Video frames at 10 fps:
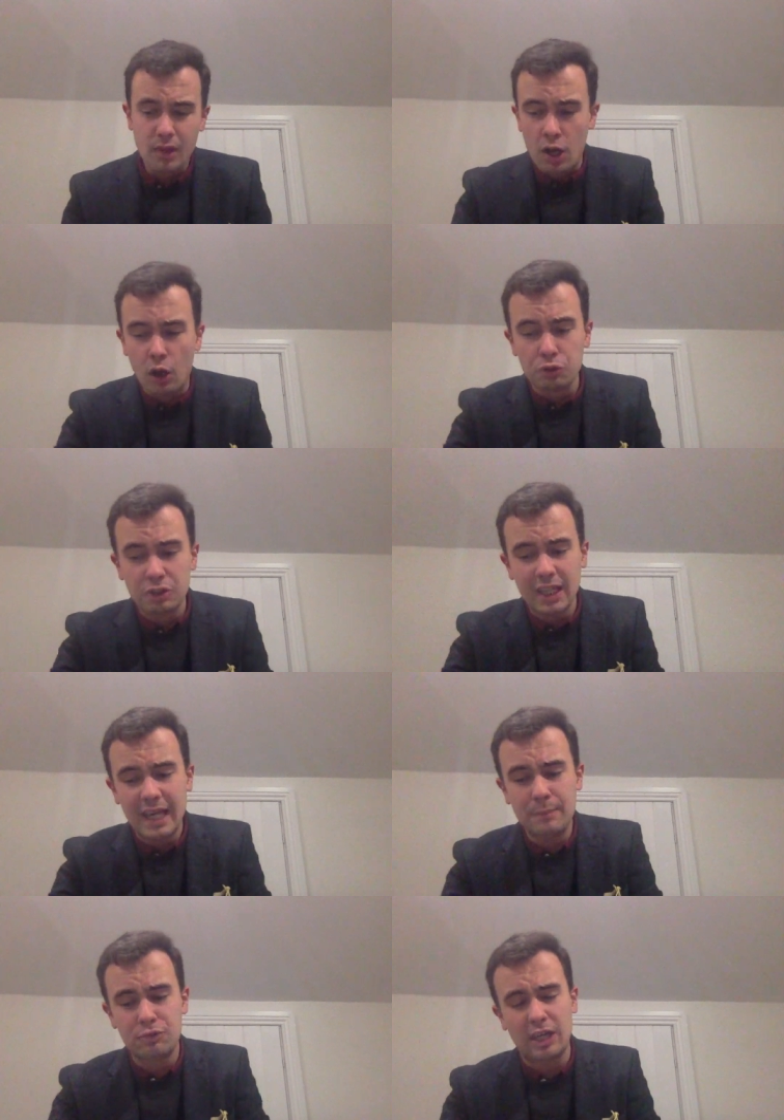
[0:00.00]
holds
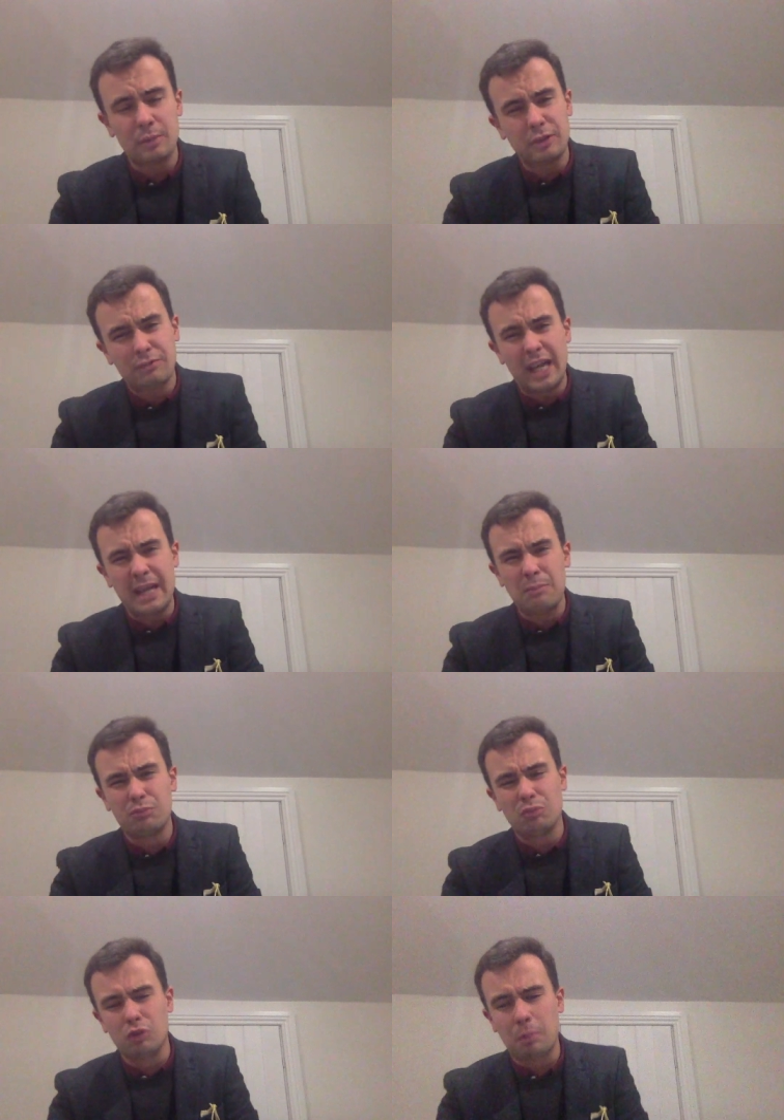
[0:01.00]
claims Jeremy's
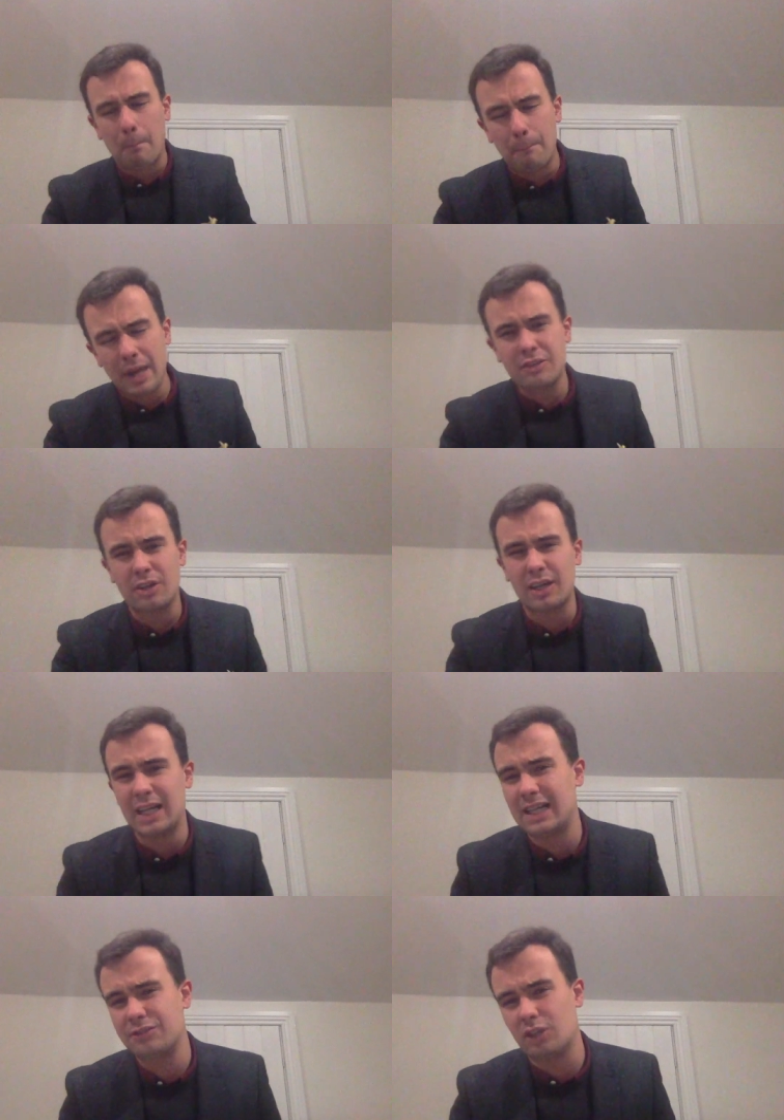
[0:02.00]
Flame was better
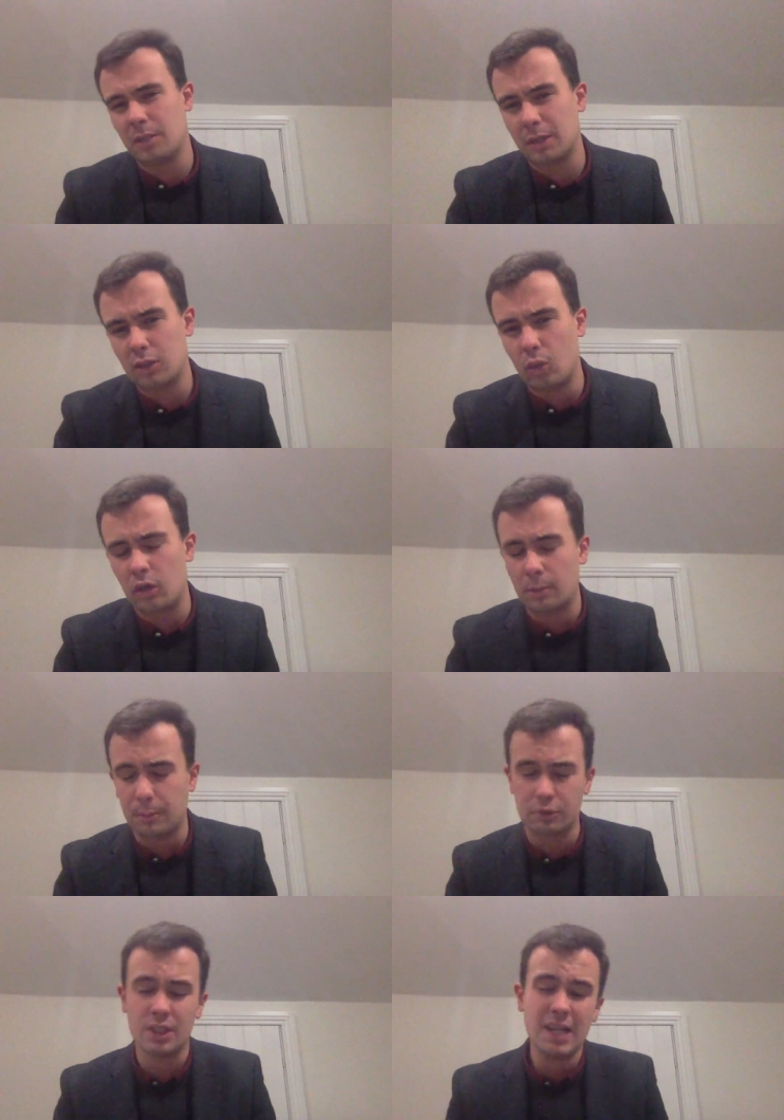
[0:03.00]
last time at Cork,
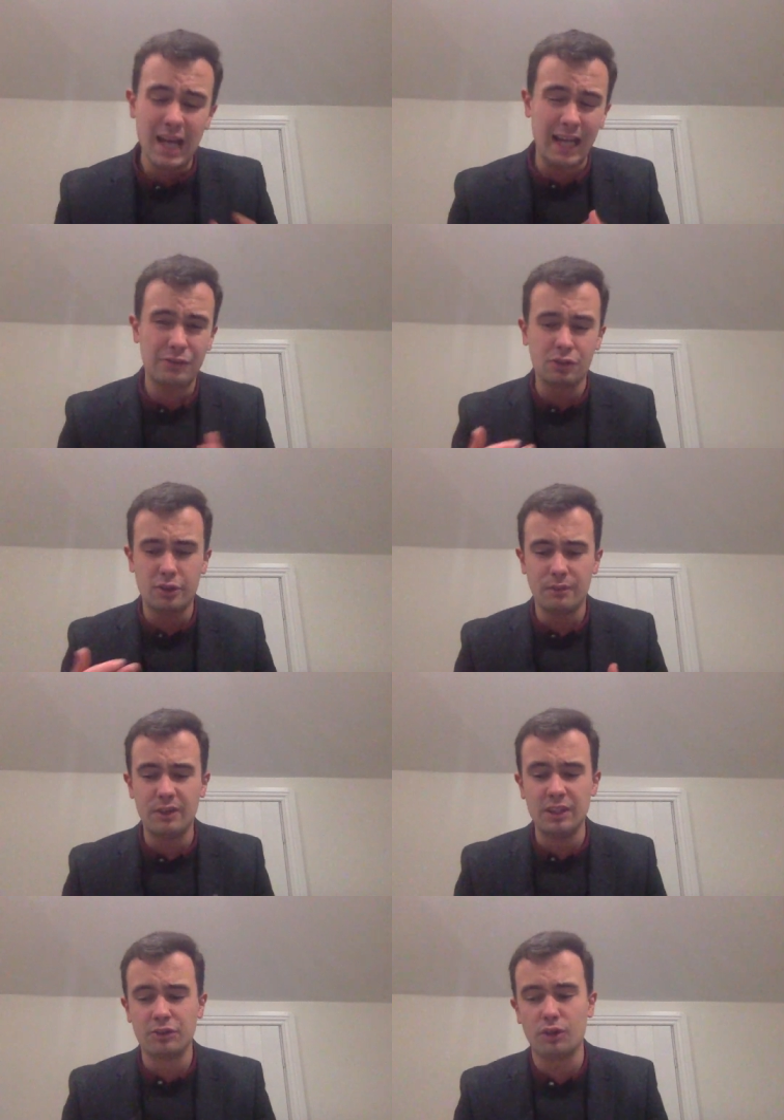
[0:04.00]
but hasn't
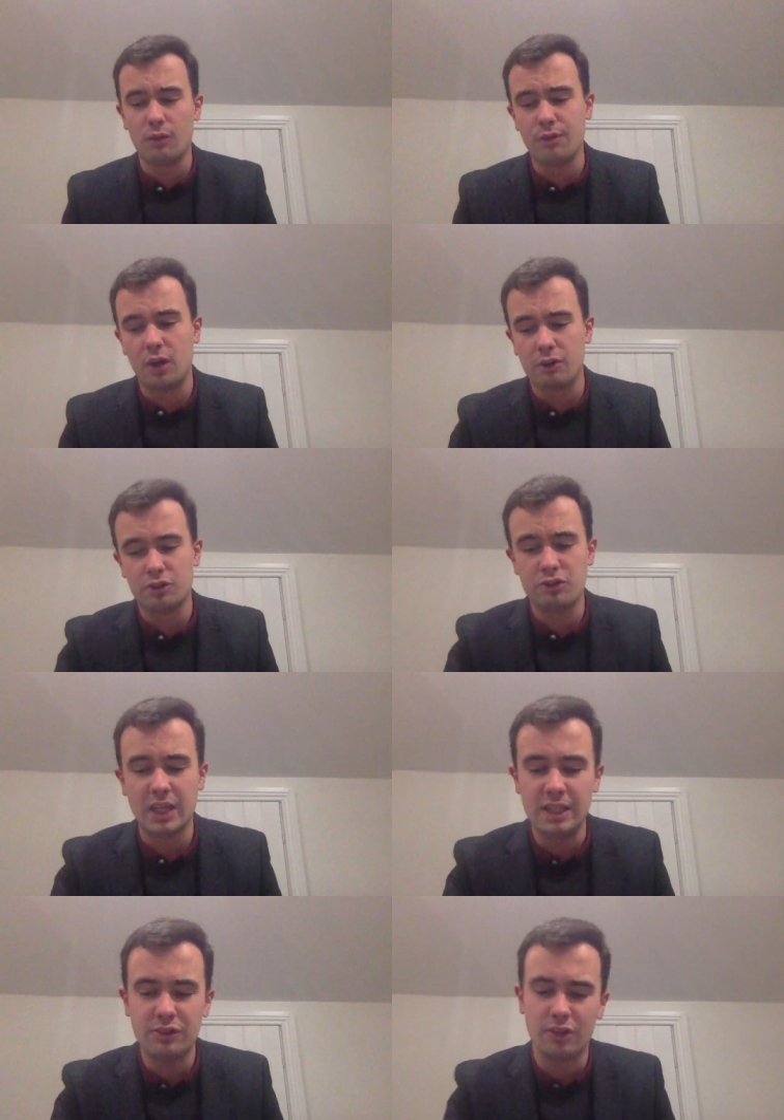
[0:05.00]
convinced so far as a
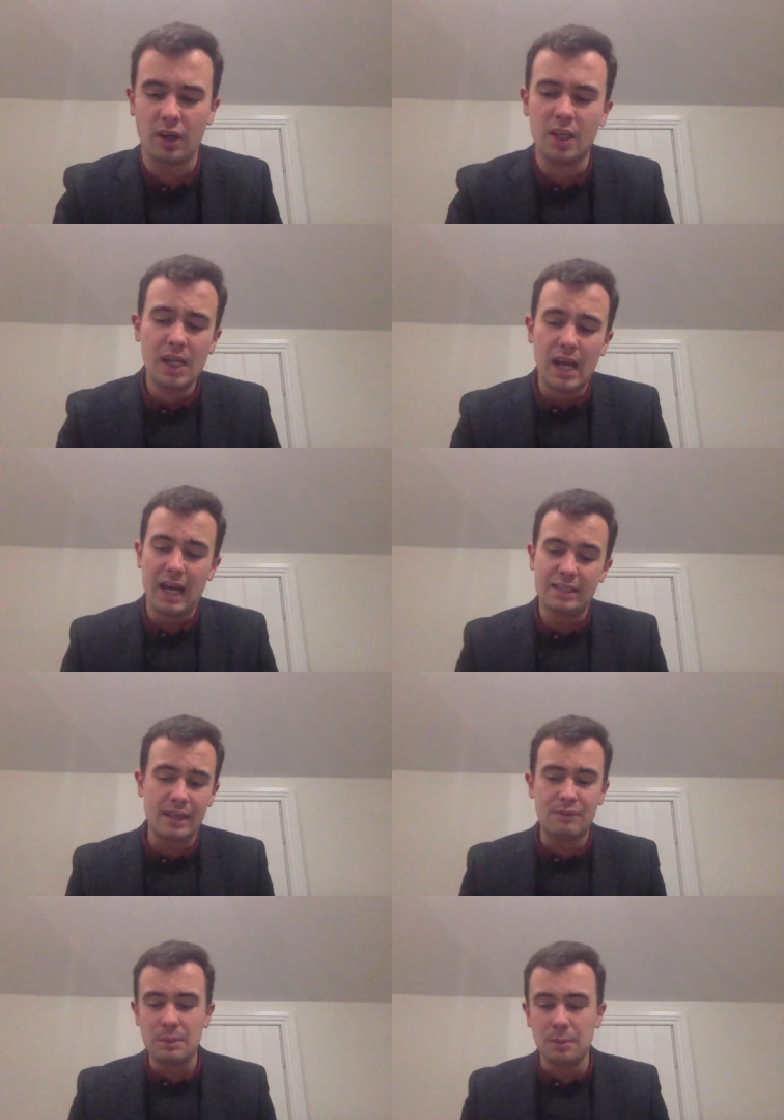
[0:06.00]
chaser. Uh,
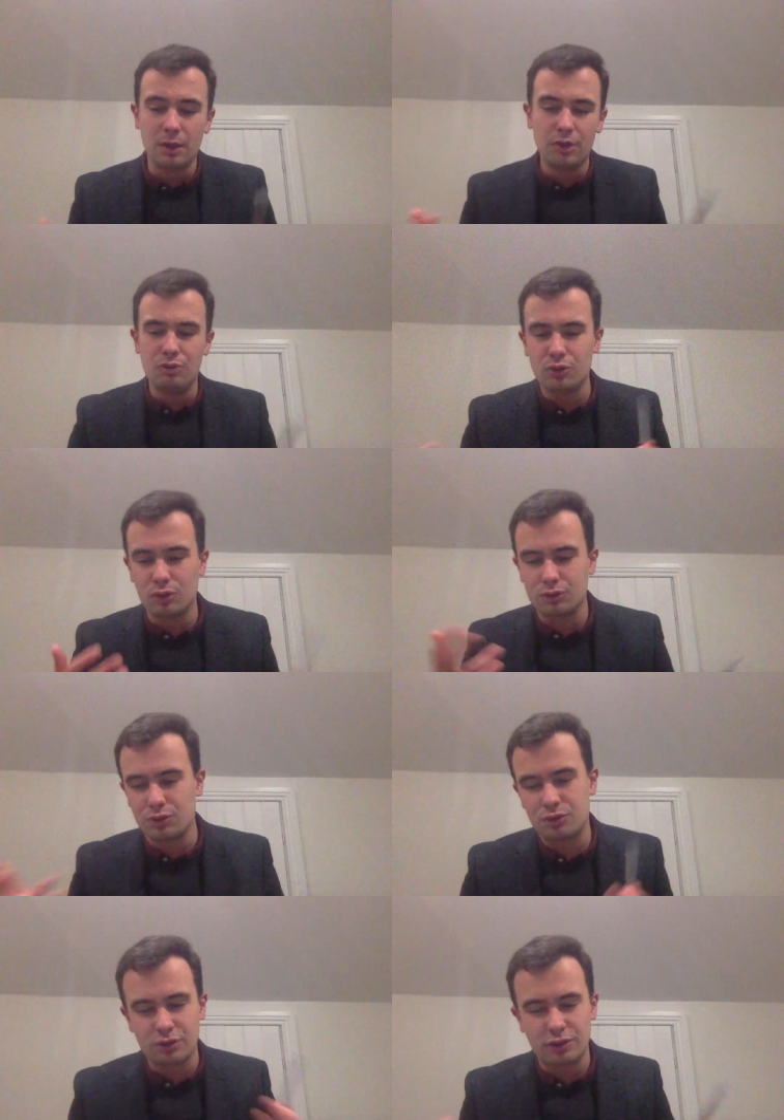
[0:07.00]
Deffy Blue, Jungle
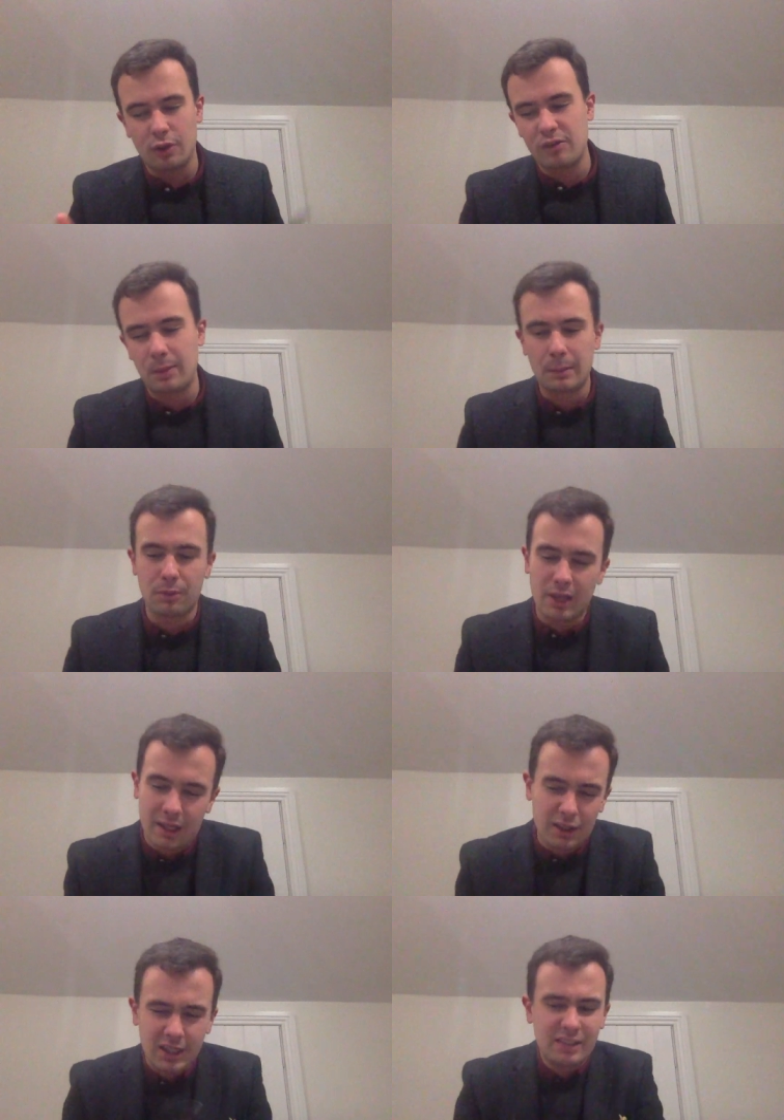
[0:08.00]
Junction, Soviet
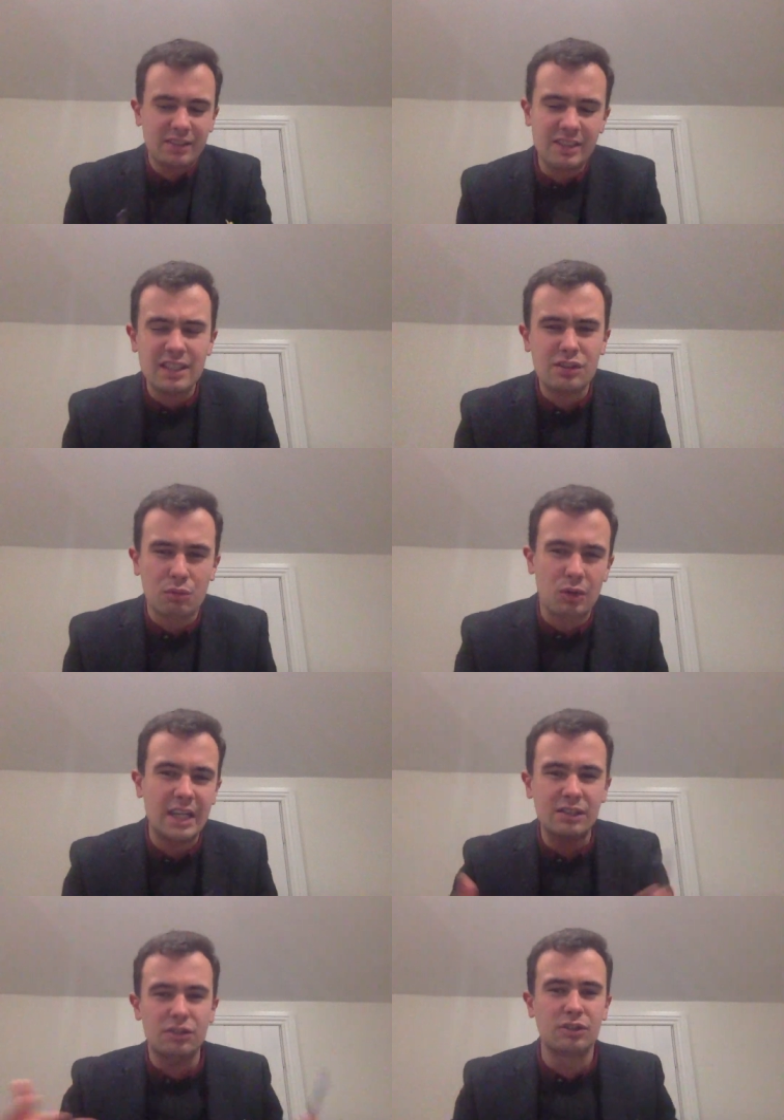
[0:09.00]
Pimpernel. Like, it's a decent
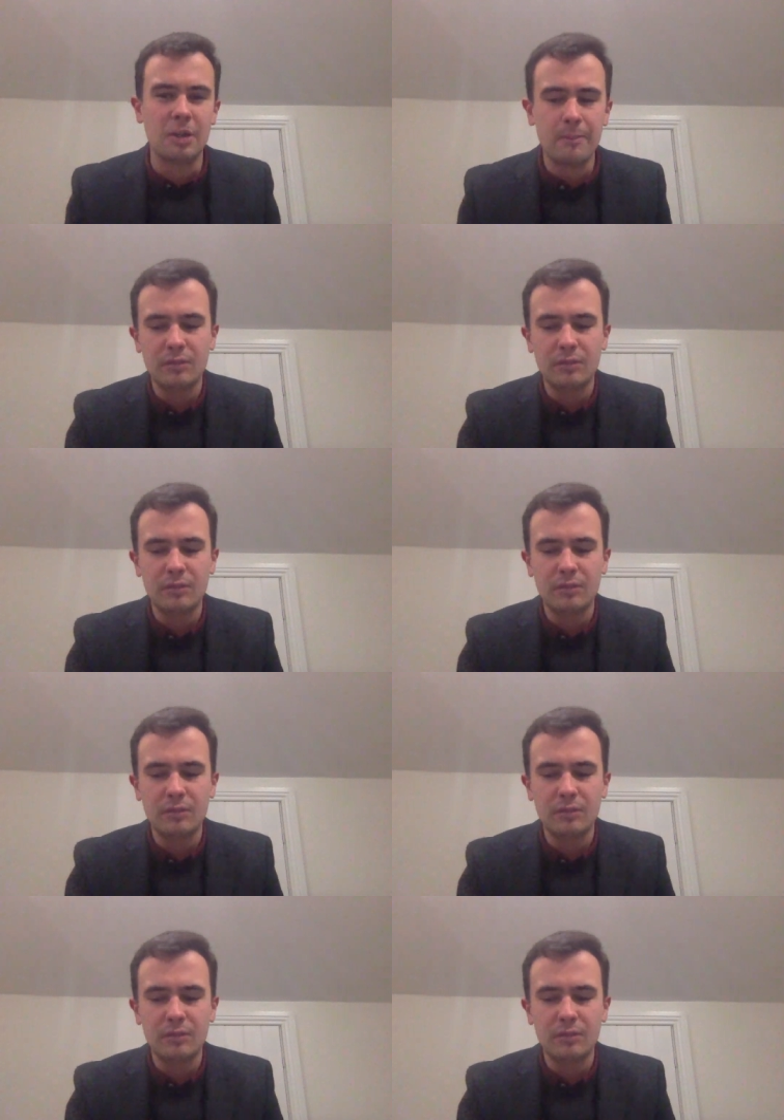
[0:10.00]
race. There's